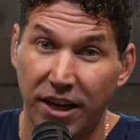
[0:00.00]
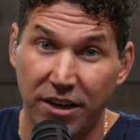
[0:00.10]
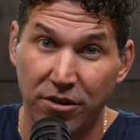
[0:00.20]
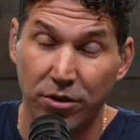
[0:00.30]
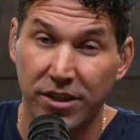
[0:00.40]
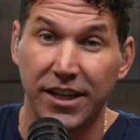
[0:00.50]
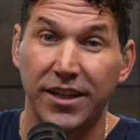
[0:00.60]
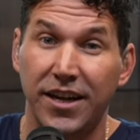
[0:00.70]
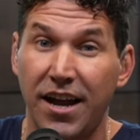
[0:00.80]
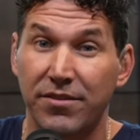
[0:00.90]
in your
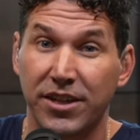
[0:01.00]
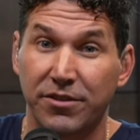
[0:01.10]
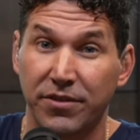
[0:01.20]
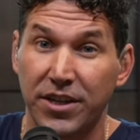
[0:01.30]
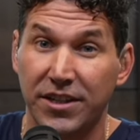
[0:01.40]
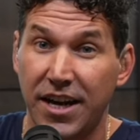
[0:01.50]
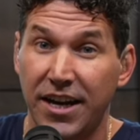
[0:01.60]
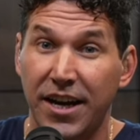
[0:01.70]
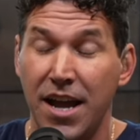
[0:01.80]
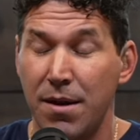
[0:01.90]
daily lives. It's very exciting.